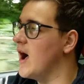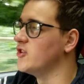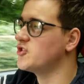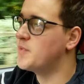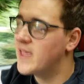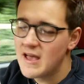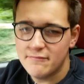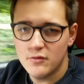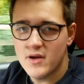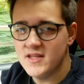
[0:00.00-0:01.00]
Just be
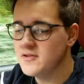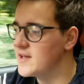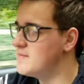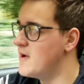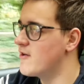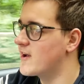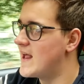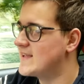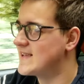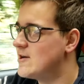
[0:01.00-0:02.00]
careful when you take the mirror
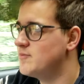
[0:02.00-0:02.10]
glass out,